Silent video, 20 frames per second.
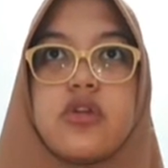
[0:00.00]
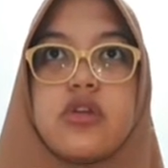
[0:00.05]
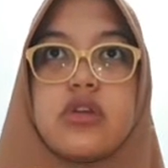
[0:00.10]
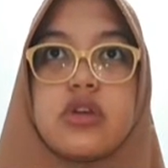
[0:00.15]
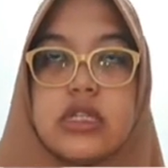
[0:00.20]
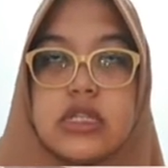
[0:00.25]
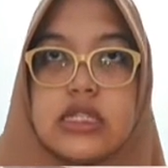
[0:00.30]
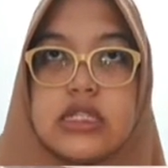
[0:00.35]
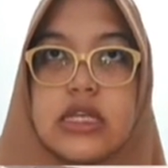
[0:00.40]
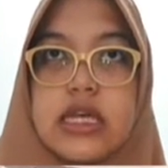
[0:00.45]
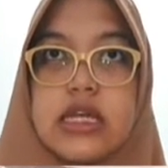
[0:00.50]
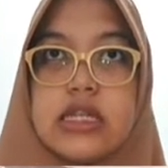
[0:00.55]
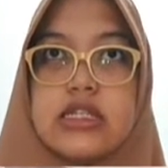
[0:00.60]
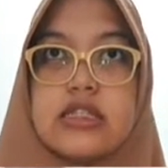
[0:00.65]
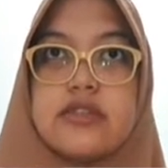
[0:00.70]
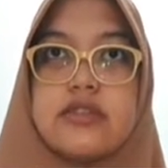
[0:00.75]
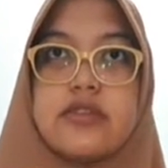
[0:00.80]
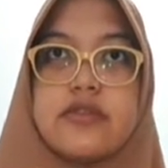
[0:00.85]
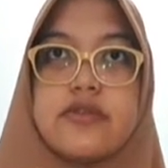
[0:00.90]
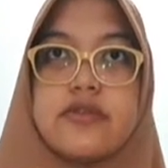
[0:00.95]

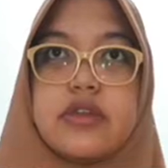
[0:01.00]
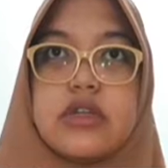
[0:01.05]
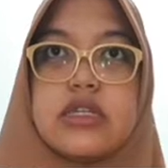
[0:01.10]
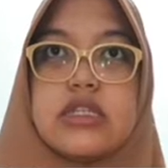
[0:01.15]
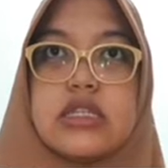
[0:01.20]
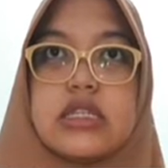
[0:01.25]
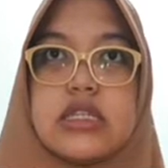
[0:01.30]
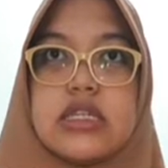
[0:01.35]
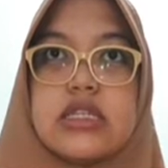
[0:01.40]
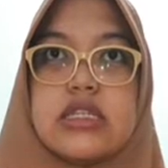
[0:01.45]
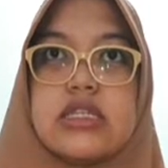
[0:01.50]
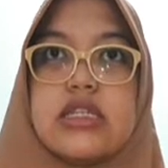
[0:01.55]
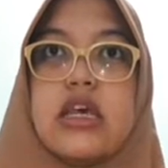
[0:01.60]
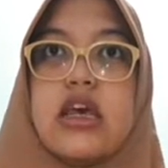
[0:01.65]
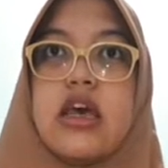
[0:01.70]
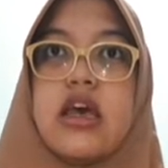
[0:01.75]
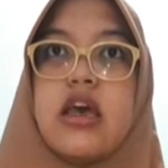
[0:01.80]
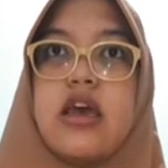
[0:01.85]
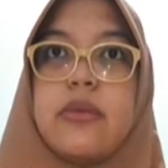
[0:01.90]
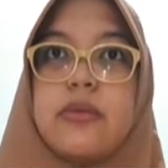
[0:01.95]
contents. The first is
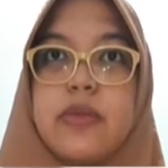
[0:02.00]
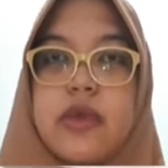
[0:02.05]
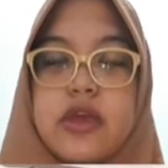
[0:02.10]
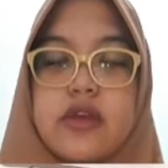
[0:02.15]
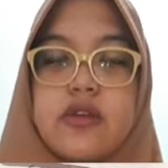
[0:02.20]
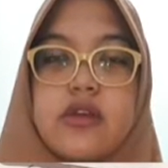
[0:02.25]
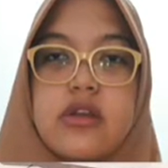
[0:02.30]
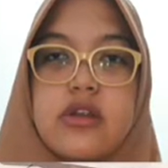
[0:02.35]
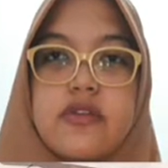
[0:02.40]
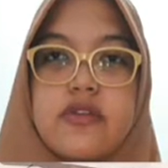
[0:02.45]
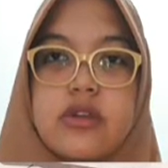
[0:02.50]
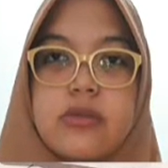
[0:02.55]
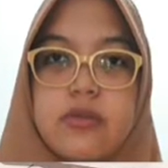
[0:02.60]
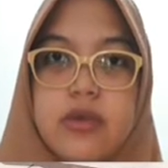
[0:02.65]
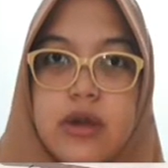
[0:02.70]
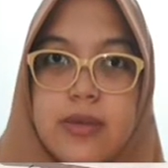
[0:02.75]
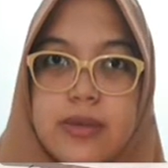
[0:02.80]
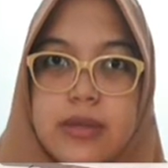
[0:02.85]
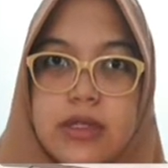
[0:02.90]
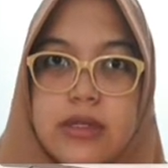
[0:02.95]
background of the
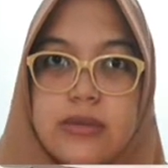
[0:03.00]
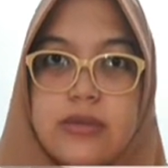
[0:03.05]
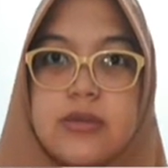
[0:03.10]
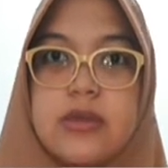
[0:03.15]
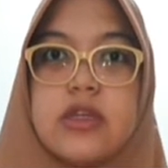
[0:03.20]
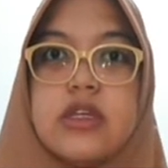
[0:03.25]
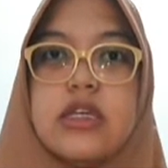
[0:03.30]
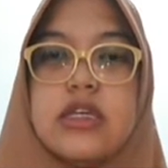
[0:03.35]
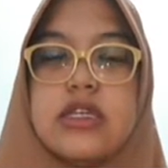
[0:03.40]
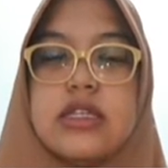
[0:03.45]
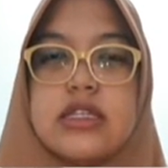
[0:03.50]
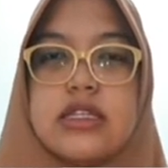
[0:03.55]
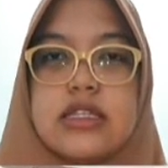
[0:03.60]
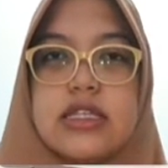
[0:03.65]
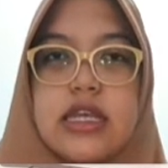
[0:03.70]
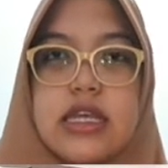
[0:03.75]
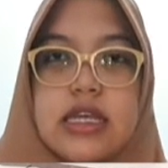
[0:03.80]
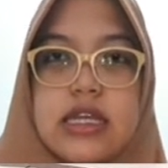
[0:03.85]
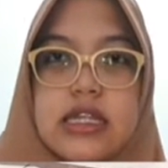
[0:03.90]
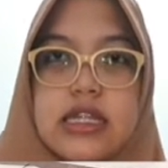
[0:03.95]
problem.
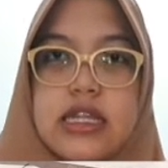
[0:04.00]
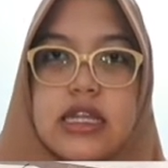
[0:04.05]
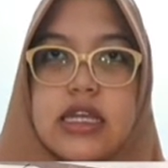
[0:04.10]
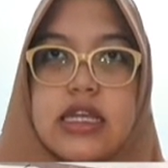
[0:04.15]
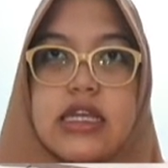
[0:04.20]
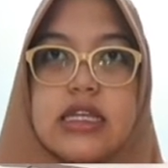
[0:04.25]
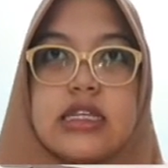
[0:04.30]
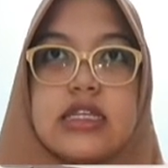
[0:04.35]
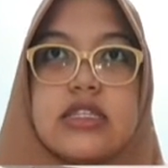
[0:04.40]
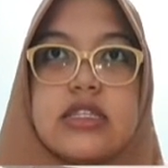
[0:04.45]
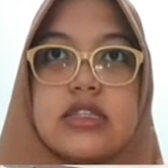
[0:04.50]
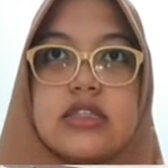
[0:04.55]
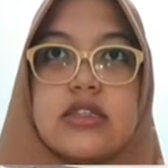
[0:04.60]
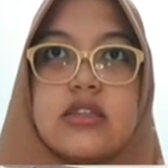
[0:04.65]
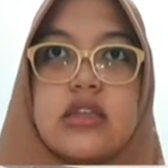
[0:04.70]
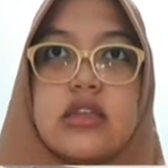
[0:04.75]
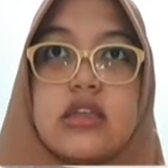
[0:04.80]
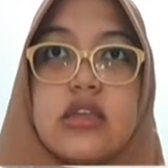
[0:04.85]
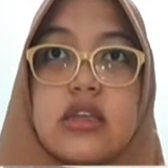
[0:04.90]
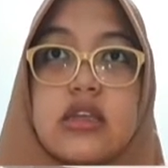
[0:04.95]
Second is
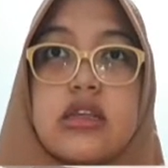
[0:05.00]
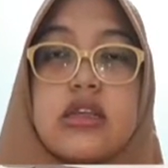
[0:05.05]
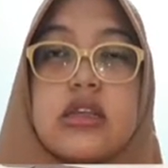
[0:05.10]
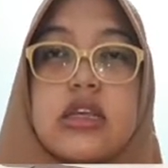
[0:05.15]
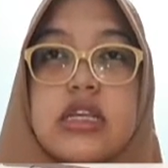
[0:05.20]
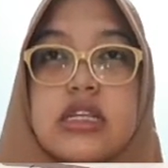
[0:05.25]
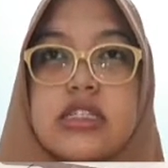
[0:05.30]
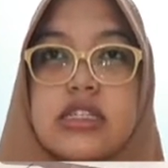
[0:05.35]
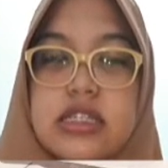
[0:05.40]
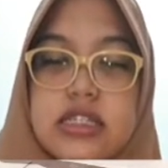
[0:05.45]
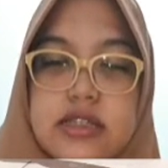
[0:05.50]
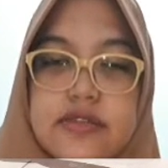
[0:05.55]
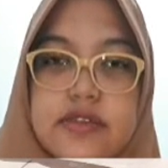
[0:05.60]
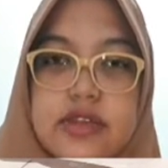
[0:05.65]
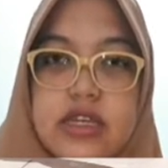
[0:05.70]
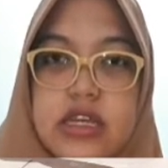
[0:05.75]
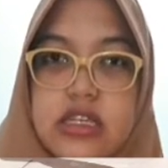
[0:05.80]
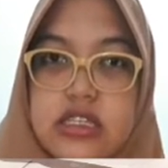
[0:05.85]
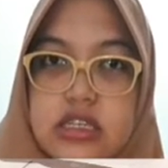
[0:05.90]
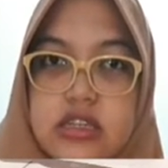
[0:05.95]

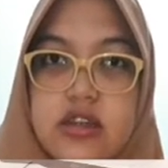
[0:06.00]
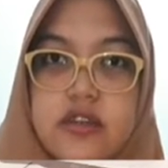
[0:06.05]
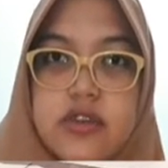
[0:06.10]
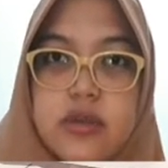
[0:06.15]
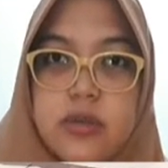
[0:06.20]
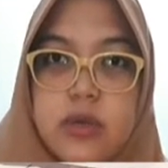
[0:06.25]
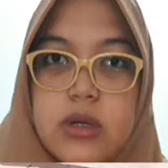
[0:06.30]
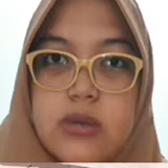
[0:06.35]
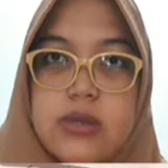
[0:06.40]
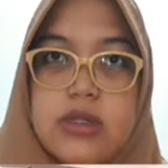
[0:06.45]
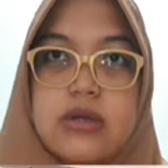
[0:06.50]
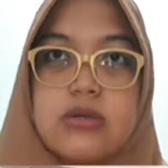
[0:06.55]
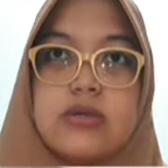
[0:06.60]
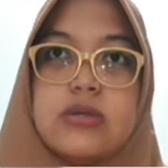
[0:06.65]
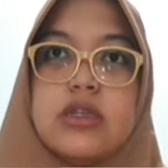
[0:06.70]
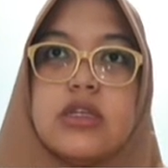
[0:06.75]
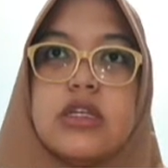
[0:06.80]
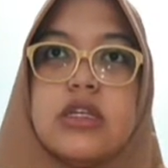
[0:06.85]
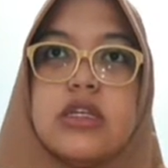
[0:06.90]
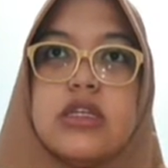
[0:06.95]
identification of the problem.
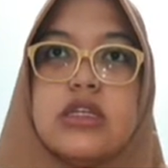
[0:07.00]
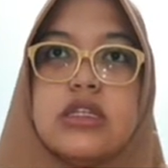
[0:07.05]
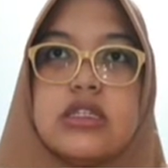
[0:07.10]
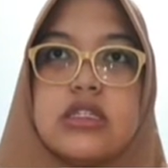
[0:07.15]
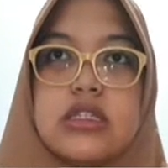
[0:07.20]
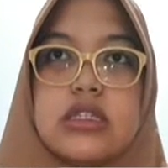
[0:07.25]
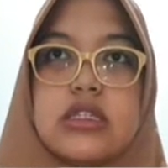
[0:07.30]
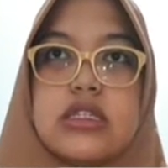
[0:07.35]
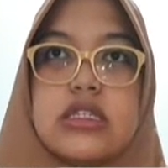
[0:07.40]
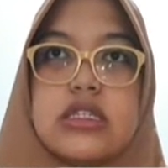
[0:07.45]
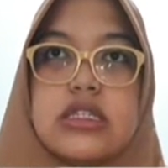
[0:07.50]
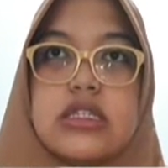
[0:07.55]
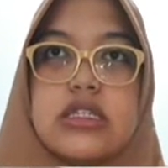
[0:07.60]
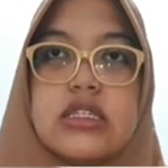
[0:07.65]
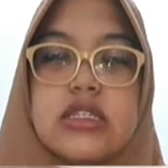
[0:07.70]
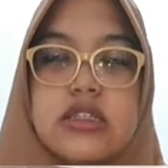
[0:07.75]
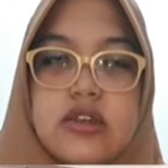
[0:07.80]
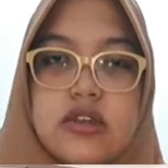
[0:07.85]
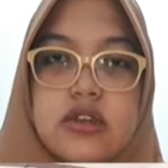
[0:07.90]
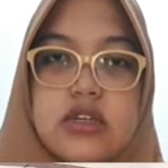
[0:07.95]
Third is
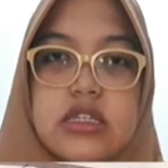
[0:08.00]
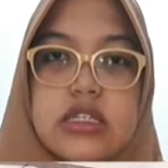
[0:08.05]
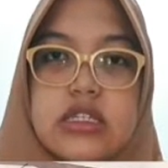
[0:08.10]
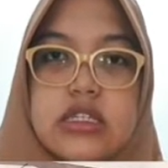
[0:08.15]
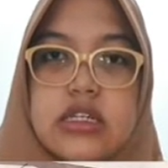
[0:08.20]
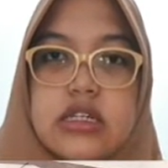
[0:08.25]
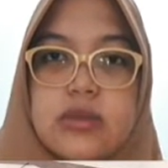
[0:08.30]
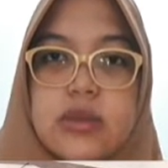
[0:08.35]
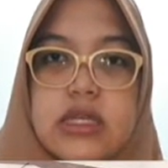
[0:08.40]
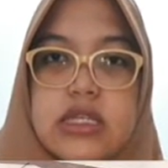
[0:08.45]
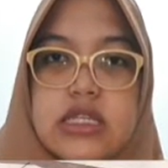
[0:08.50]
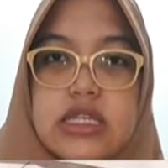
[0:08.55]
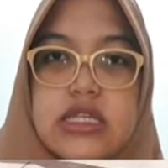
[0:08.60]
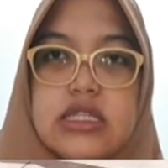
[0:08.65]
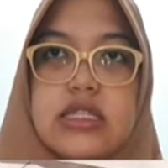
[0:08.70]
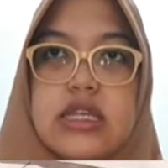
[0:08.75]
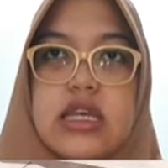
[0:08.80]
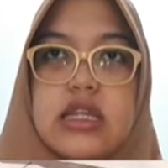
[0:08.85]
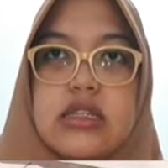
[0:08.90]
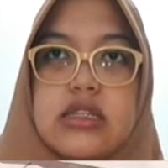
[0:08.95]
theoretical
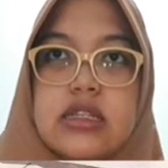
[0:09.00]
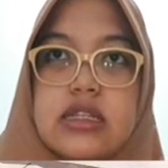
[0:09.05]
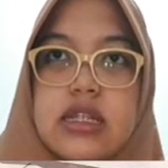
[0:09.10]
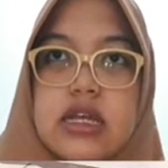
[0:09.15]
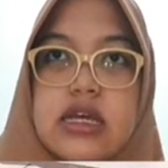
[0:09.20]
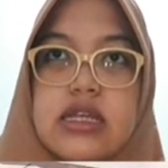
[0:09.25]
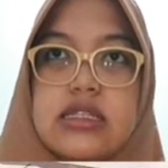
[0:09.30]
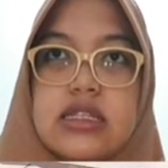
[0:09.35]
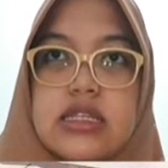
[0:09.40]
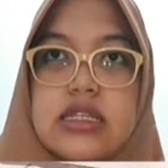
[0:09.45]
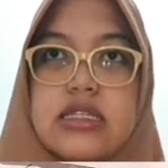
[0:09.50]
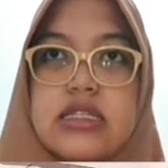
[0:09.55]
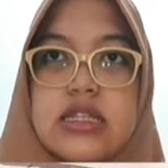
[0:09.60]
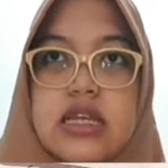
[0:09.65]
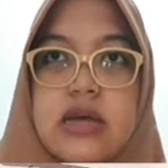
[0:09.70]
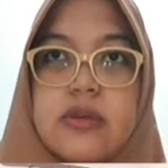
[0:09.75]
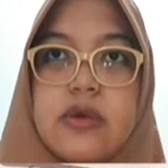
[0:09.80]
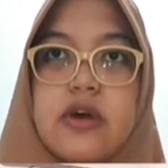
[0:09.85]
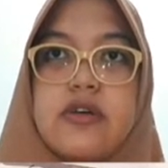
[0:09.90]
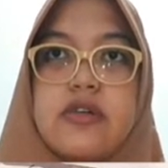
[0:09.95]
basis, and the last is
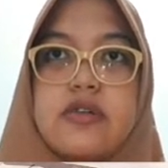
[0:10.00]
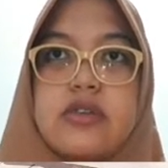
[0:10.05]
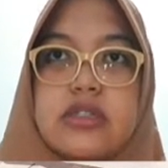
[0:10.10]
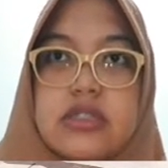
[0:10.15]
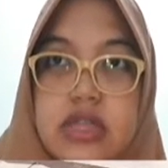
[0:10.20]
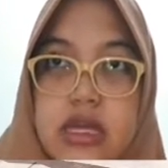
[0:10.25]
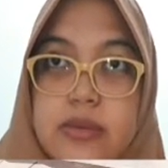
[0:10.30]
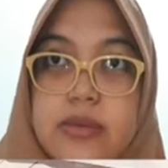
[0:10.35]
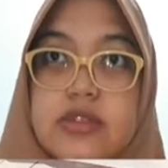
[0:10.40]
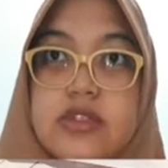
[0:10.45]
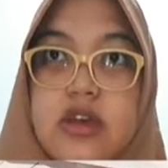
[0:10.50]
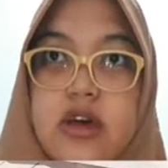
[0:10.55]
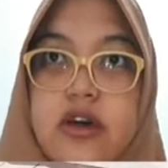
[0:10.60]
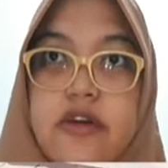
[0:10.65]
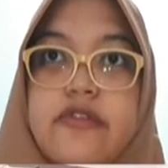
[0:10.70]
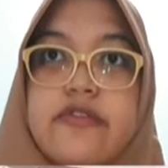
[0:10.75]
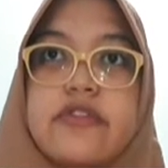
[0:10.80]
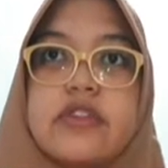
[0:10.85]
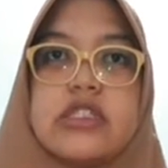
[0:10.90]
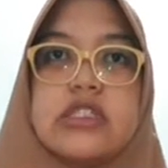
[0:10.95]
steps
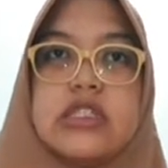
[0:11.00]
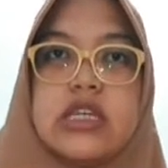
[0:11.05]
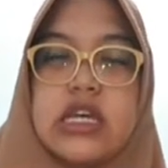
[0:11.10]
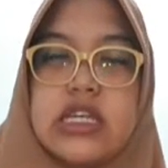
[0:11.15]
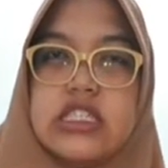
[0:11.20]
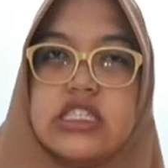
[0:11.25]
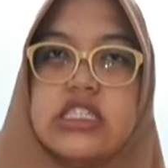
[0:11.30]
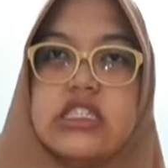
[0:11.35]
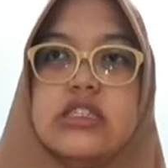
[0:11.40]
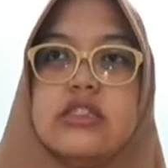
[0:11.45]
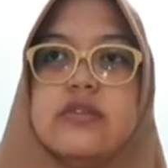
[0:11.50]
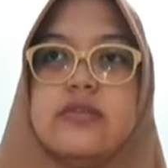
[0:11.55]
of discussion.